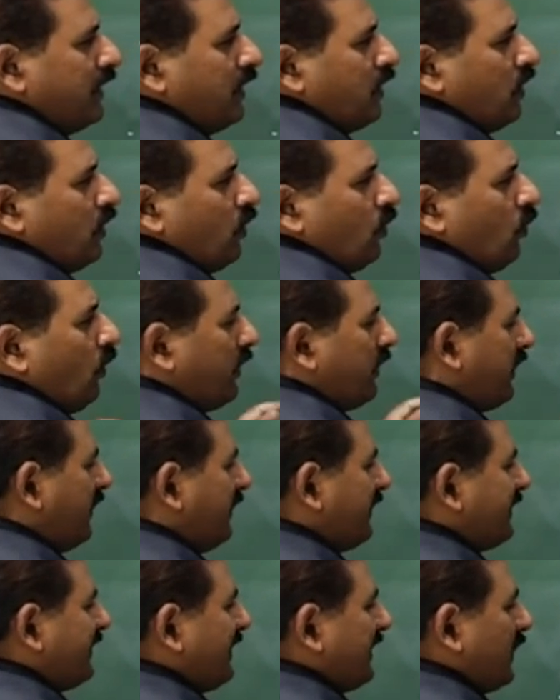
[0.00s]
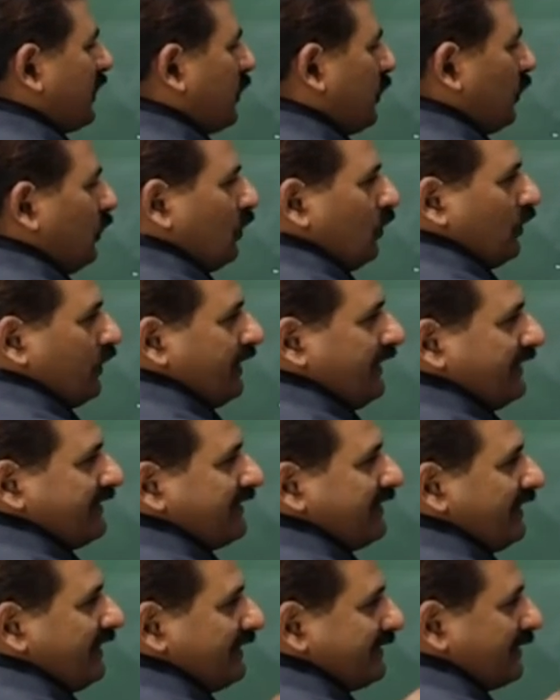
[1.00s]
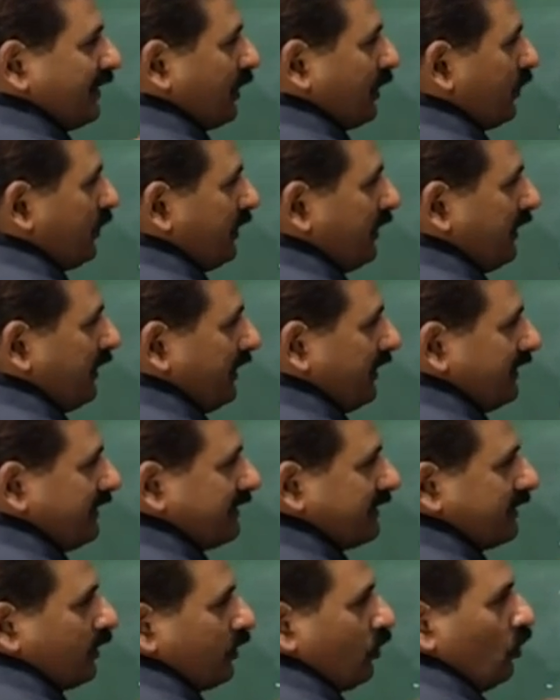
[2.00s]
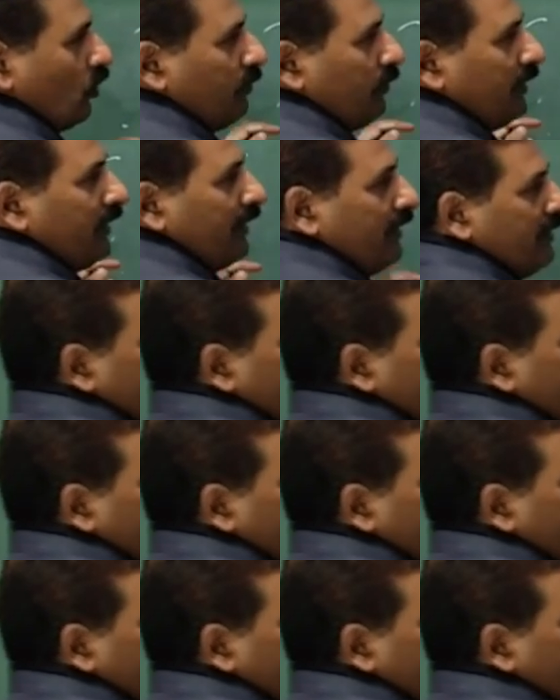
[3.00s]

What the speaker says: What is Q? He says Q is coulomb here.